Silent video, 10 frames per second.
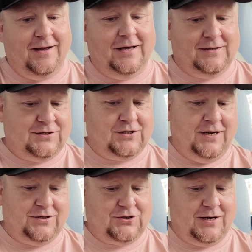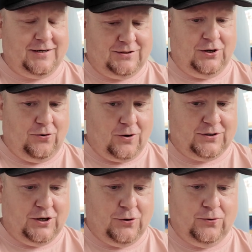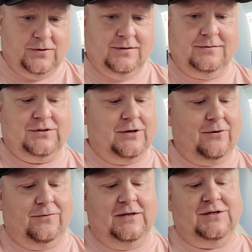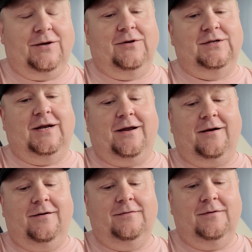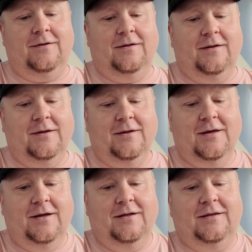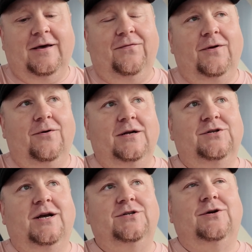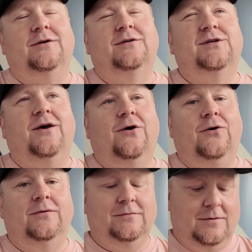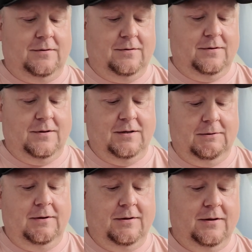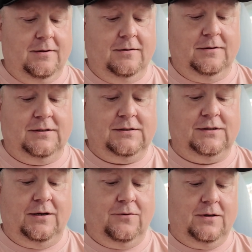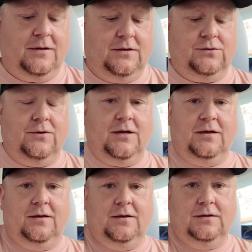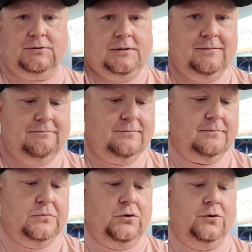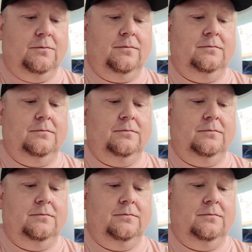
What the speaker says: and a Stitch and or a Toad. So let's see what's in here. Definitely want a Cheshire, so let's see what this one is. Boop.